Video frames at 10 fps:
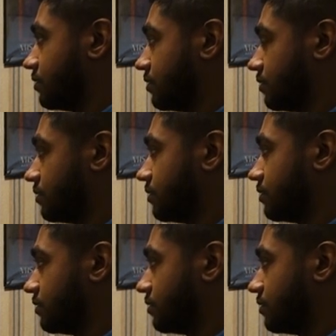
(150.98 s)

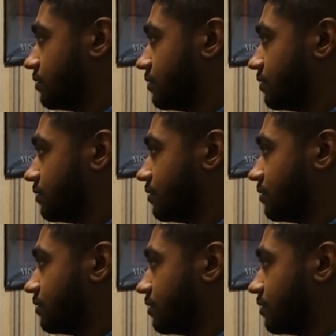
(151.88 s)

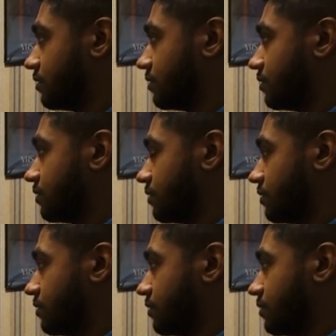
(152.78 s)

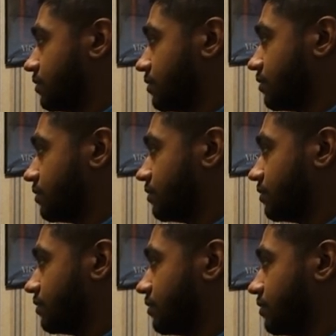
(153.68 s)

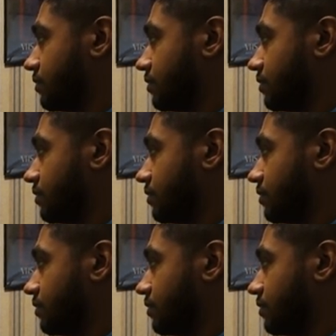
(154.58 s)
(not speaking)